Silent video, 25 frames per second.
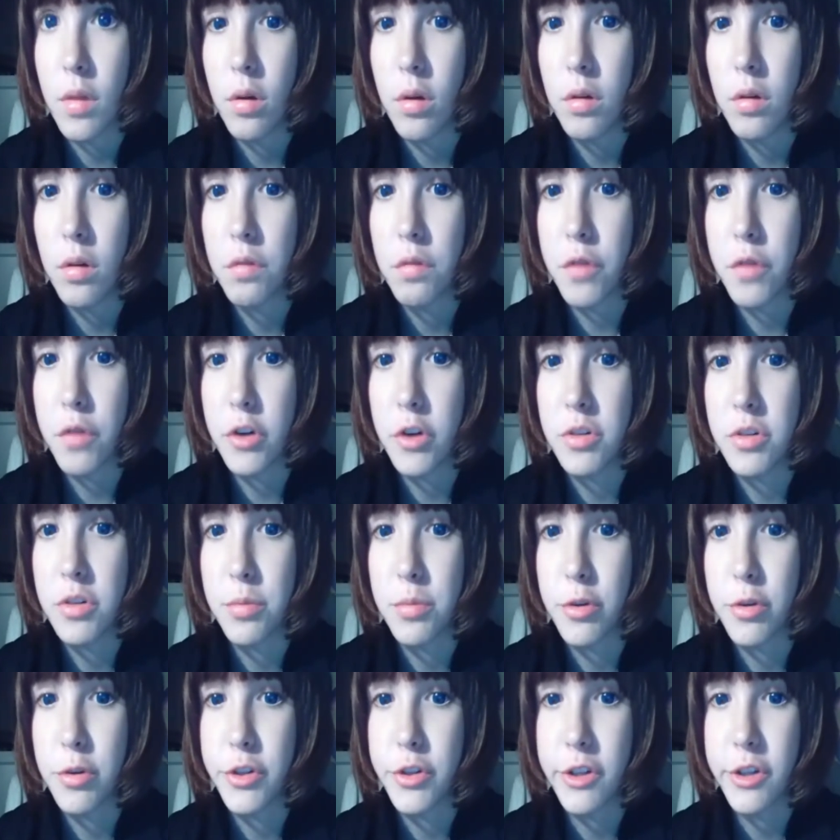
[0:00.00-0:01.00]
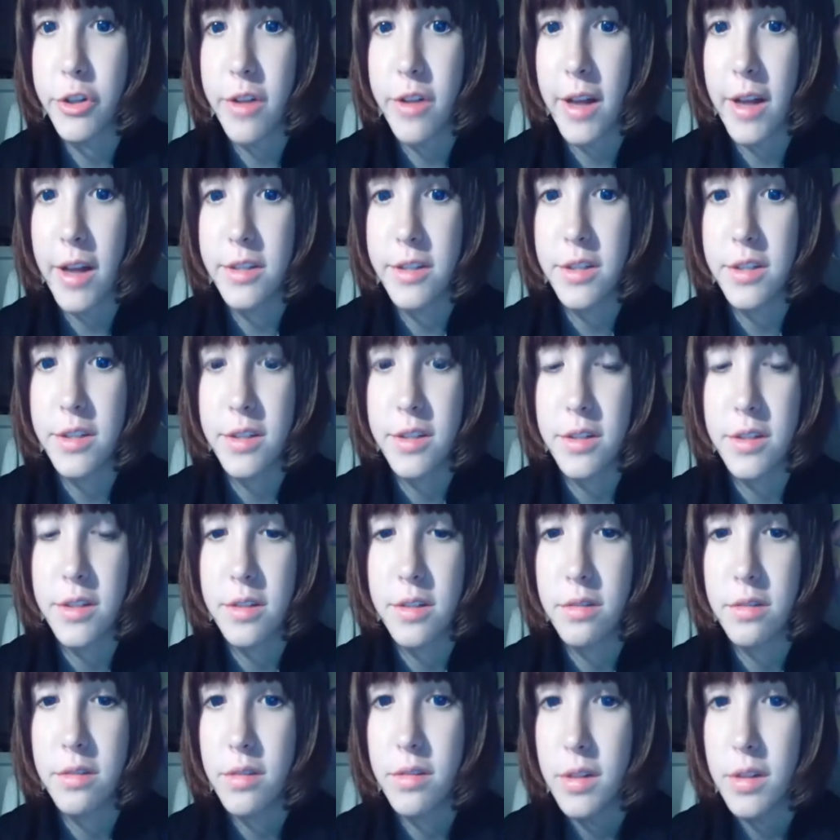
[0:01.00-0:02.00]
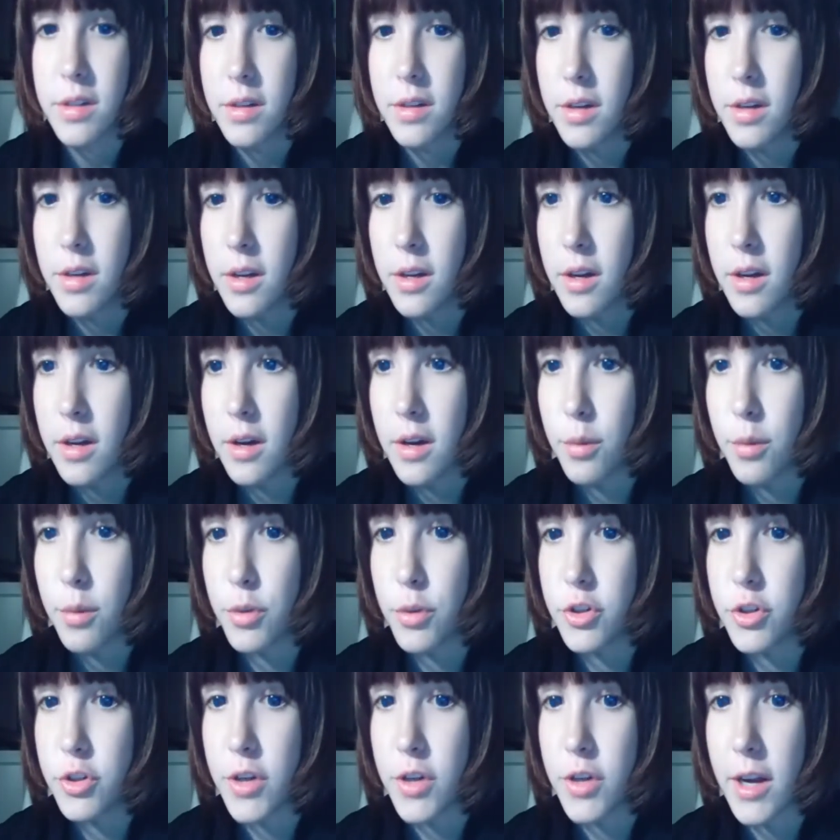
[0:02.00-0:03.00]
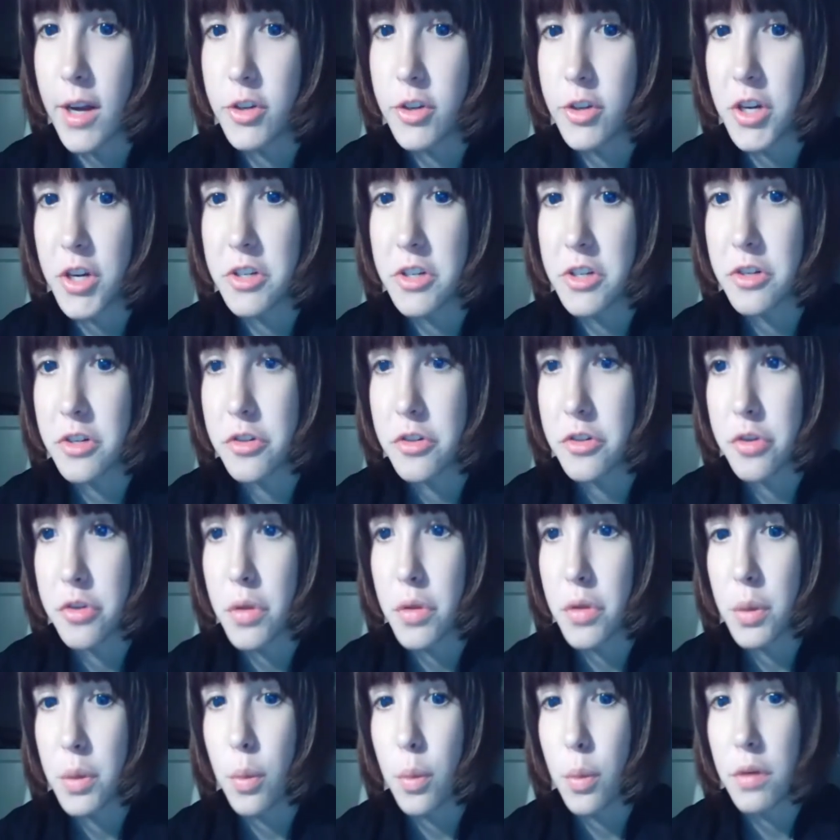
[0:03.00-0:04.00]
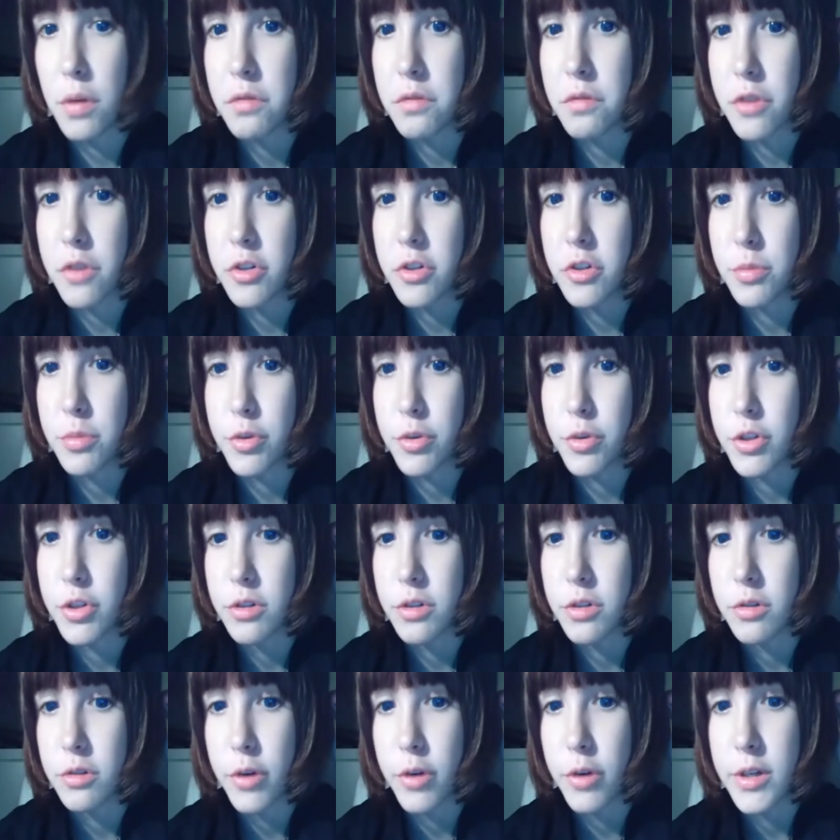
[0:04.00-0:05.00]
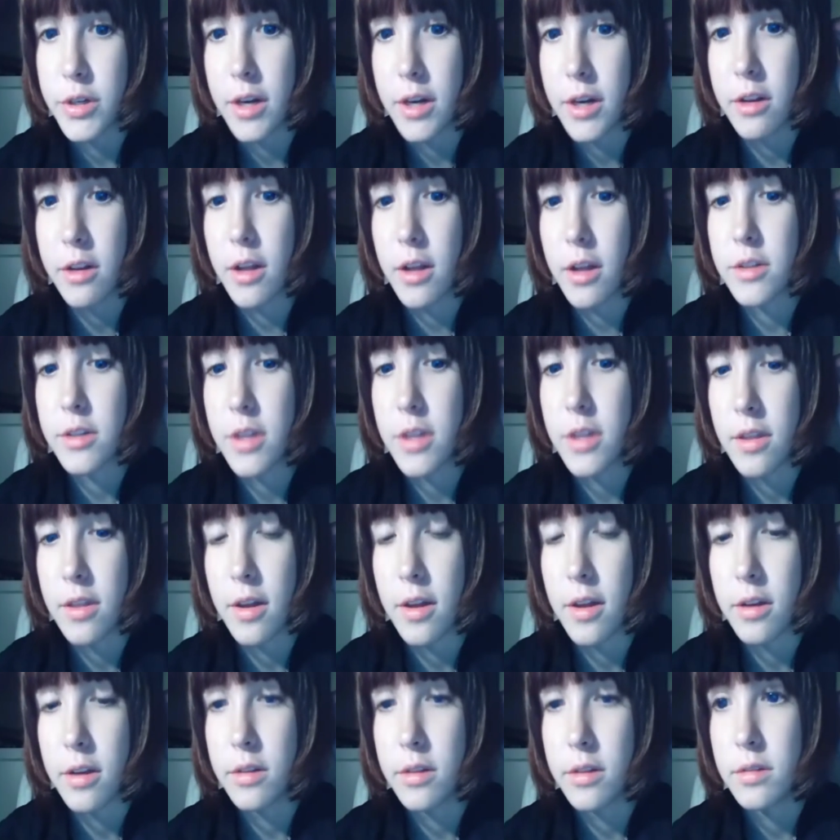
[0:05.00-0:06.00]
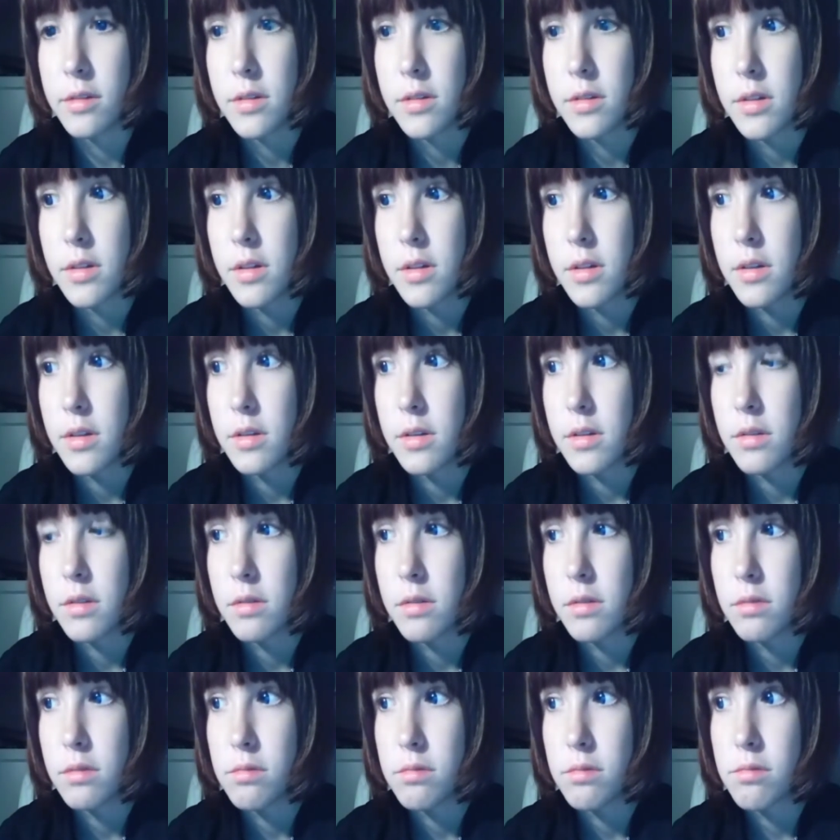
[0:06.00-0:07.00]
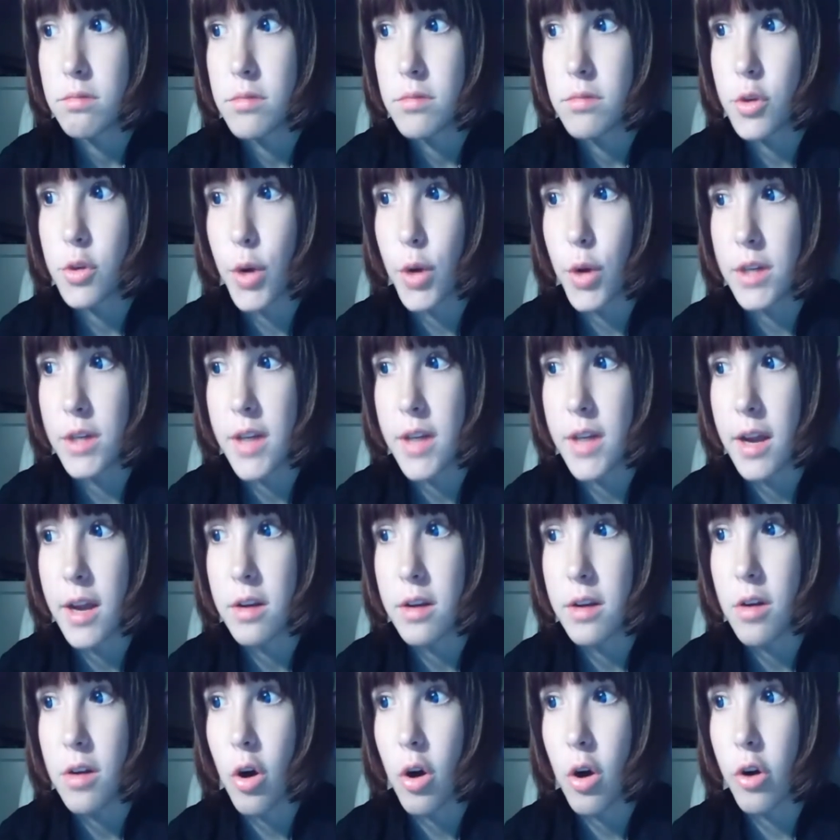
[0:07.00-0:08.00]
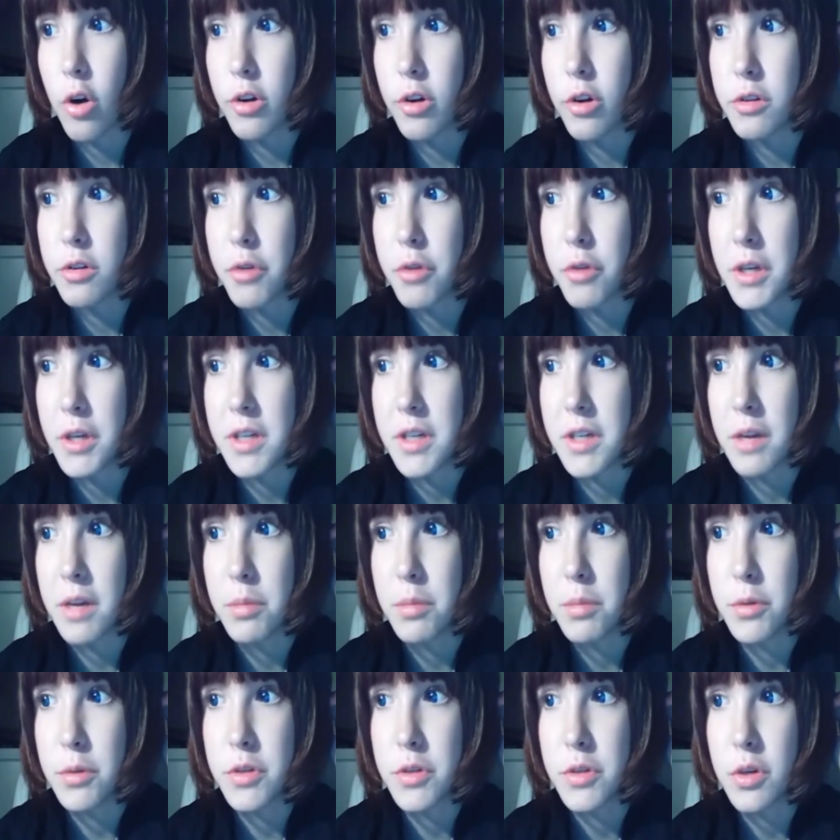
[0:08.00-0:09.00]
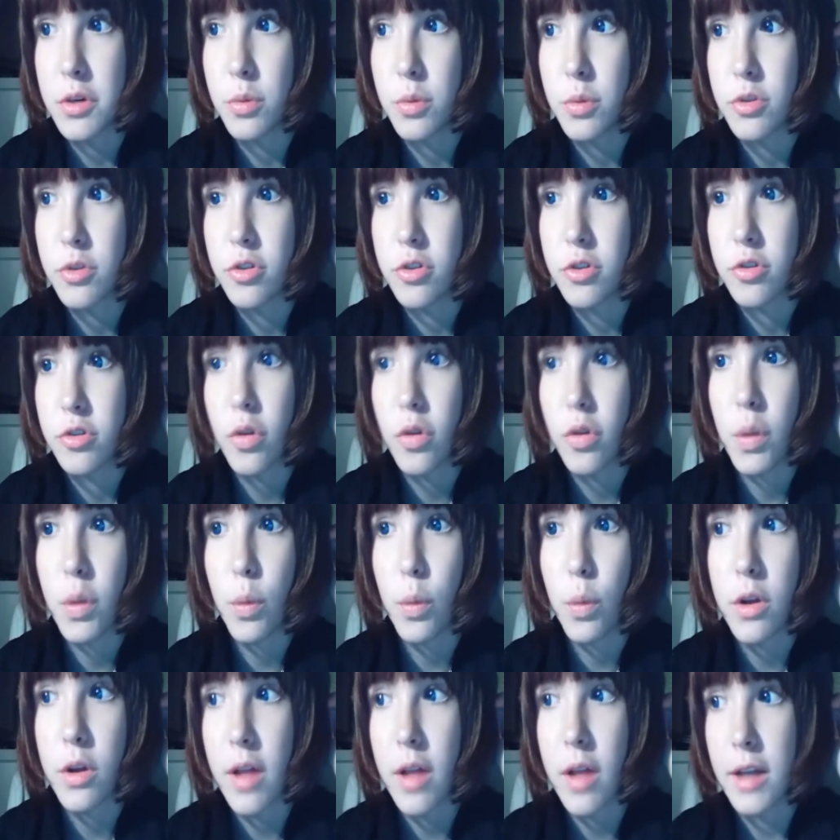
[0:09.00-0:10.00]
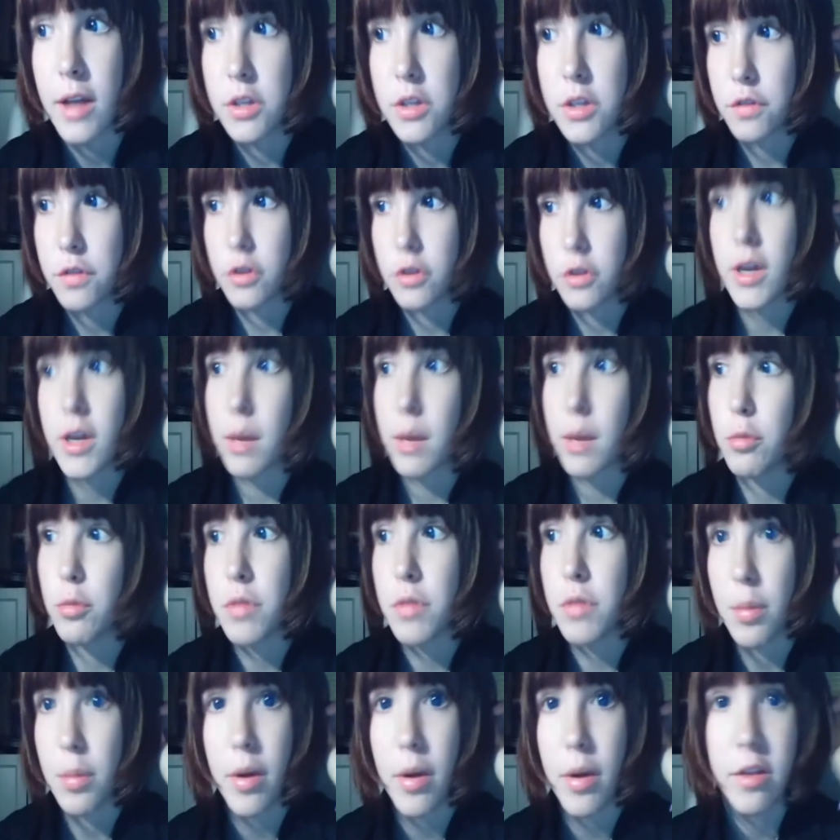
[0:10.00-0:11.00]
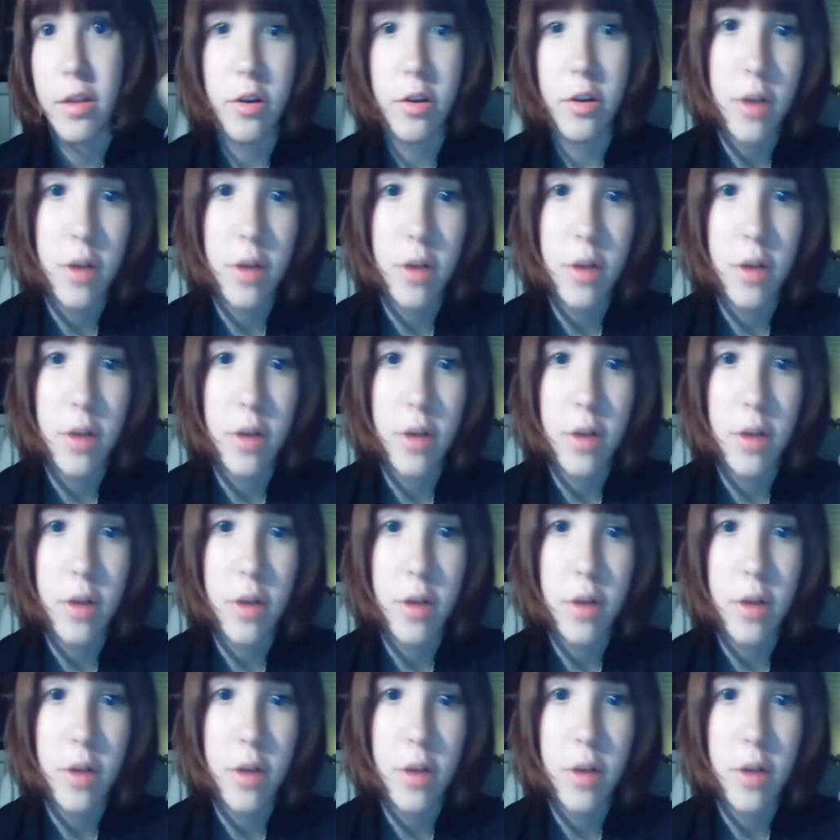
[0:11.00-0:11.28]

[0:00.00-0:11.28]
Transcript: French immersion classes, which you can't change because there's only one French immersion grade 10 class, and then grade 10 art, grade 10 music, which is only one class, so you can't move them either.